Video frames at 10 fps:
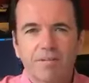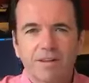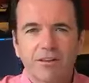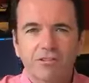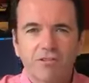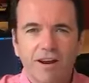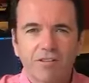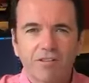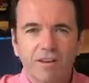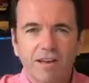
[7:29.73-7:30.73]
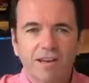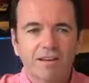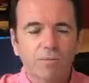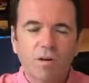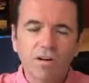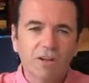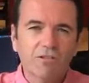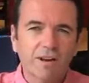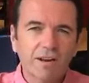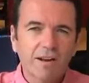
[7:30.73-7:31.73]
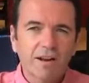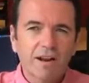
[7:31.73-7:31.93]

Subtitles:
If the interest rates in one country